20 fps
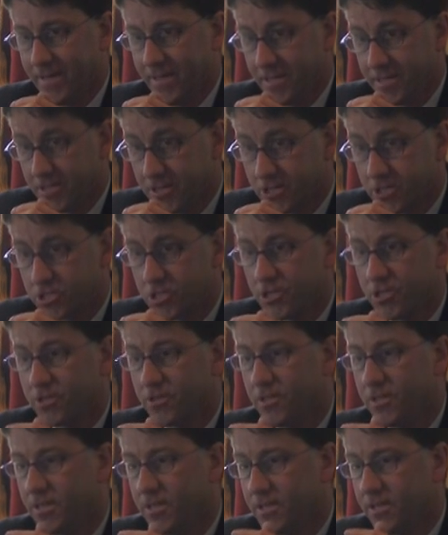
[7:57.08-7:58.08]
In
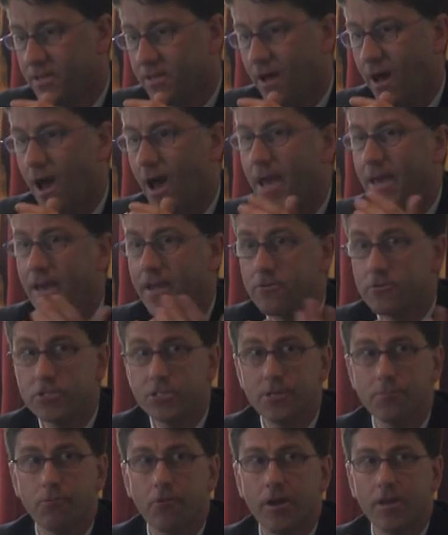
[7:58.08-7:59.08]
addition, the high
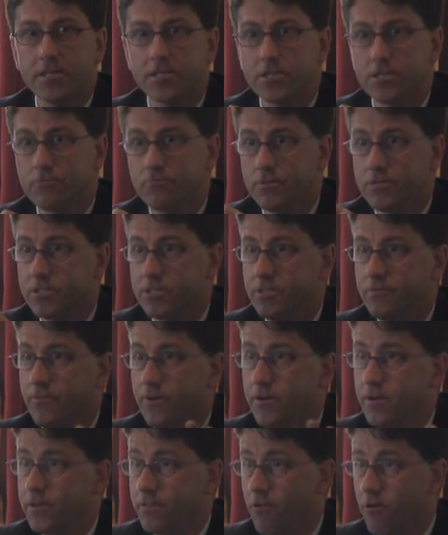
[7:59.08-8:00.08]
energy prices, we see
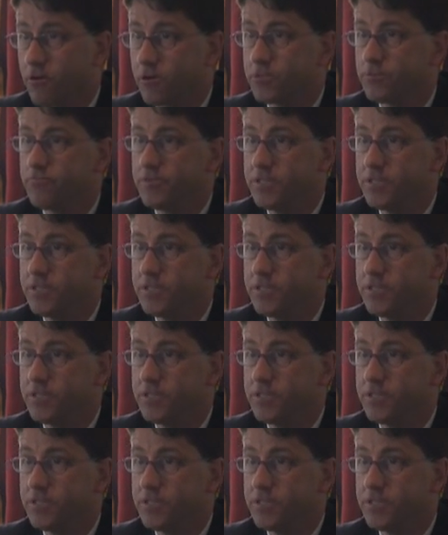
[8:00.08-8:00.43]
very large